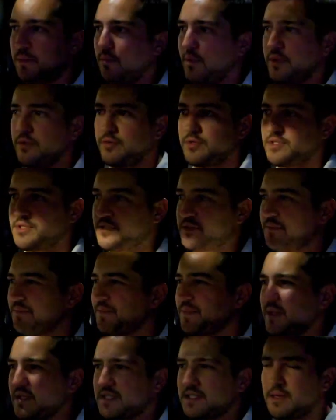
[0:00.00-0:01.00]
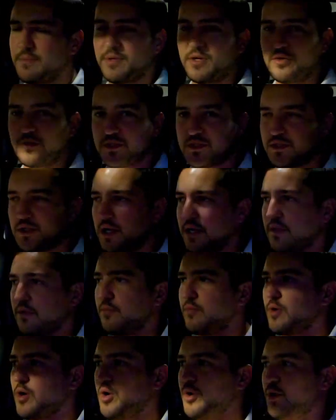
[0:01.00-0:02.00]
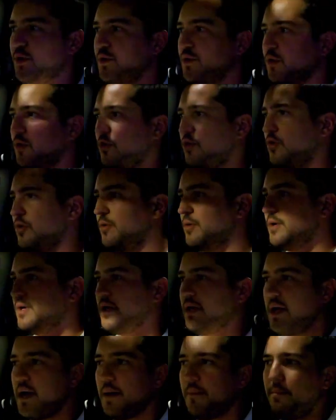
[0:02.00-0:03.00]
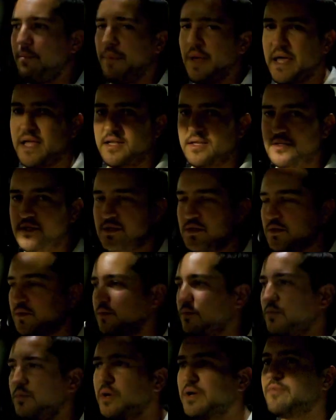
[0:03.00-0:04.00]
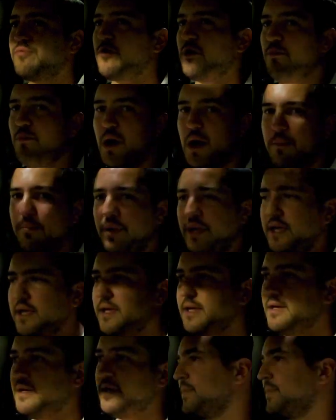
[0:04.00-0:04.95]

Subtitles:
whether it's something on the side of the road or a bend, whatever it might be.